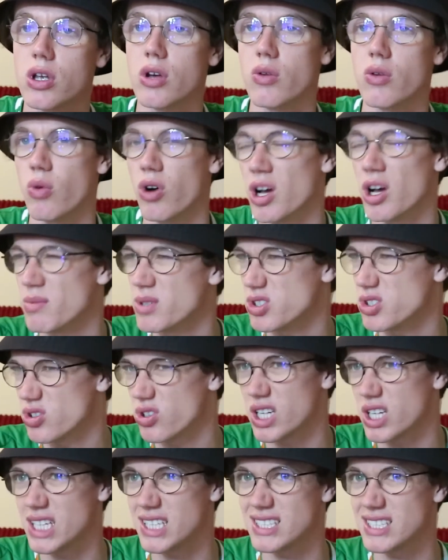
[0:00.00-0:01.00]
why am I
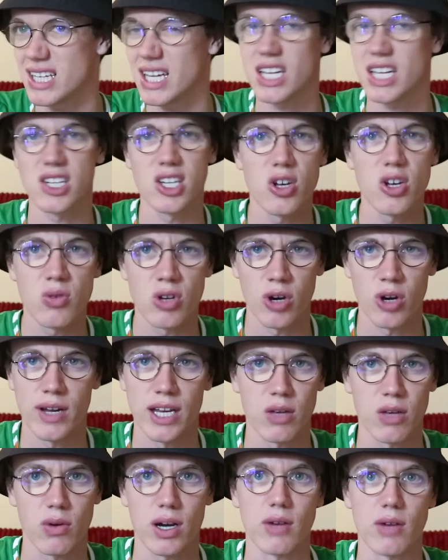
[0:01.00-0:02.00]
struggling to say that? Nuno
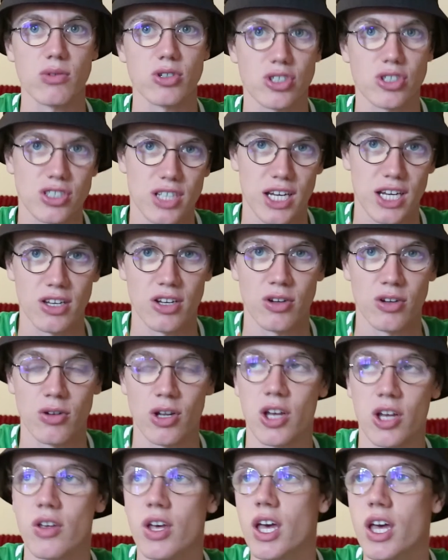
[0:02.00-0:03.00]
anyway, we'll just say Nuno.